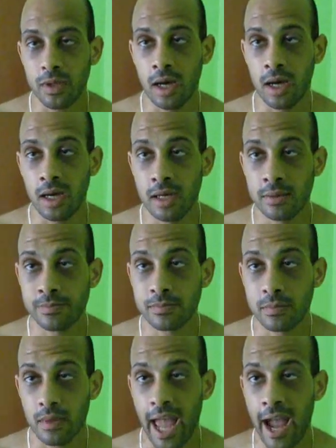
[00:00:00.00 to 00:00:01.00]

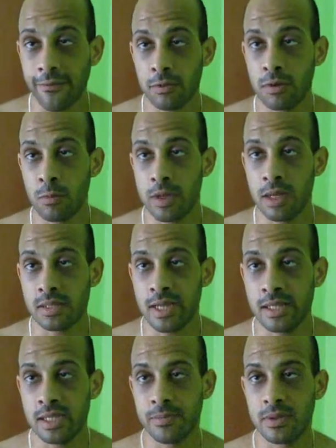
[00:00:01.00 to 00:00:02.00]
after it went up to
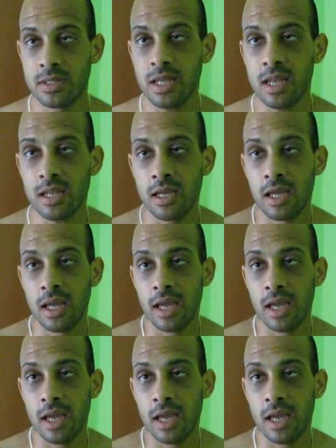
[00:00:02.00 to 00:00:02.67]
18%,